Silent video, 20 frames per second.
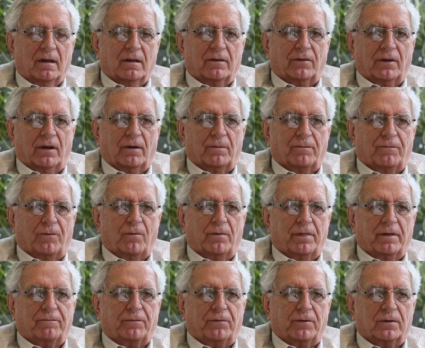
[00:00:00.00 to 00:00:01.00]
So, for
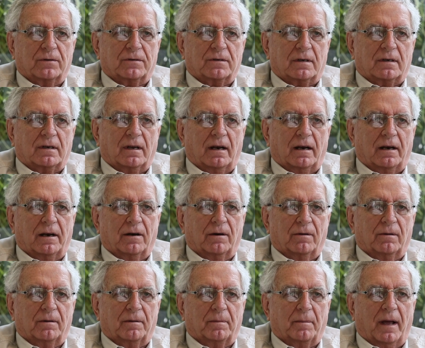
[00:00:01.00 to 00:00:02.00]
the first
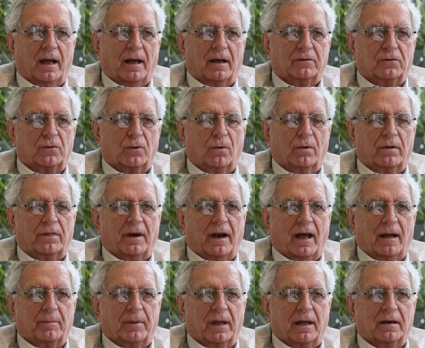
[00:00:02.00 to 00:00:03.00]
little uh, talk that
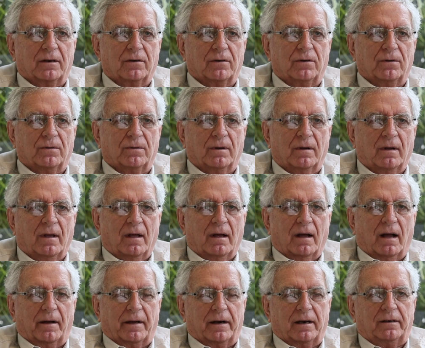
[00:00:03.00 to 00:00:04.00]
I'm going to do,
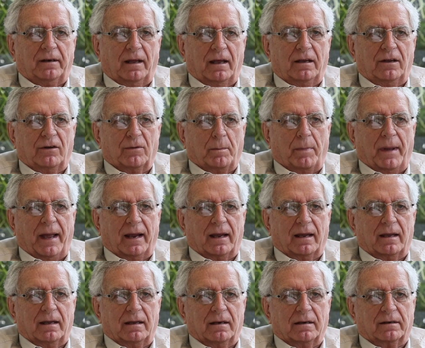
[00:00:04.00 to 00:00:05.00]
I'm going to take you
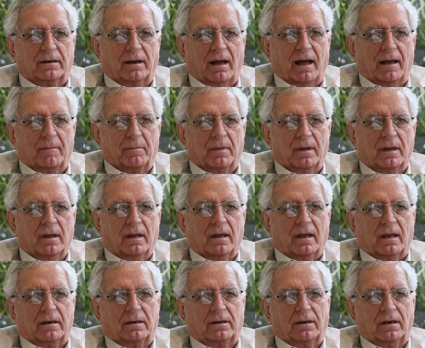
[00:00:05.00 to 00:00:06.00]
back in time
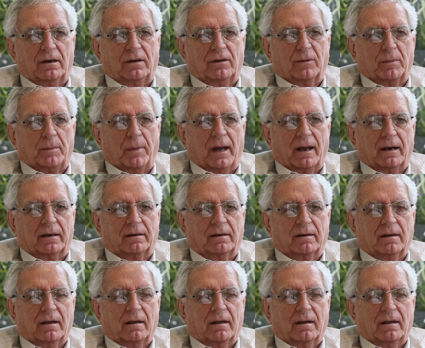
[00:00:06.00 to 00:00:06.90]
and tell you about